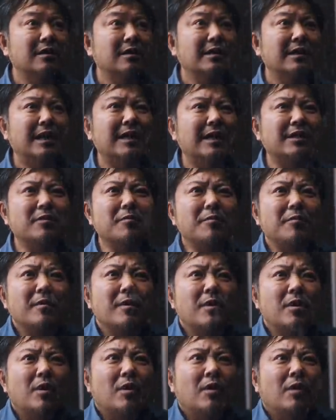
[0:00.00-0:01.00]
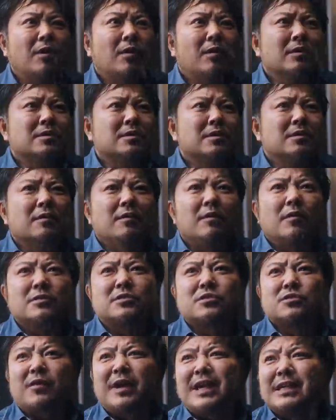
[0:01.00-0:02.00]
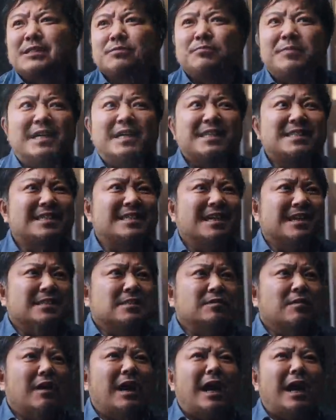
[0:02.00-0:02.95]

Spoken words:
and the strange message?